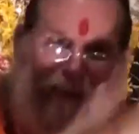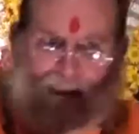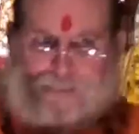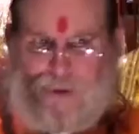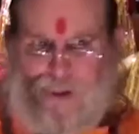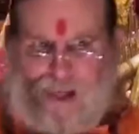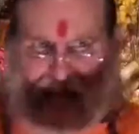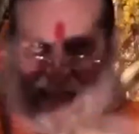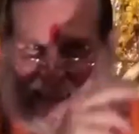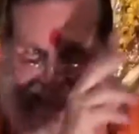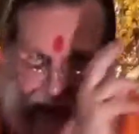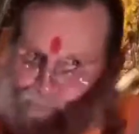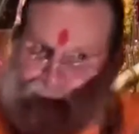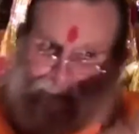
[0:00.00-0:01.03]
people and
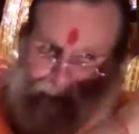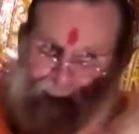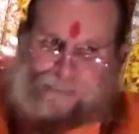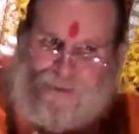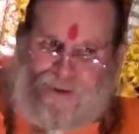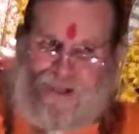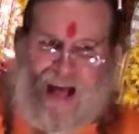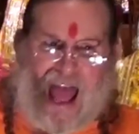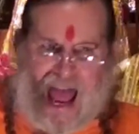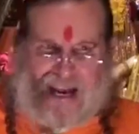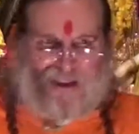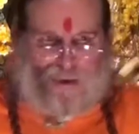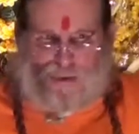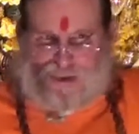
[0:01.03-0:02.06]
dummy people
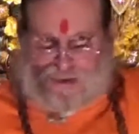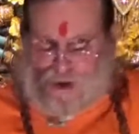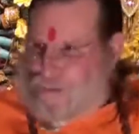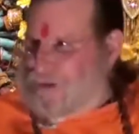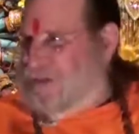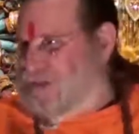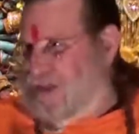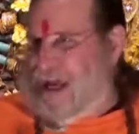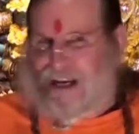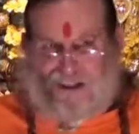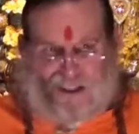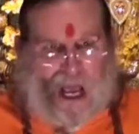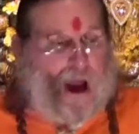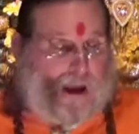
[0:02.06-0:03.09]
and do stupid things.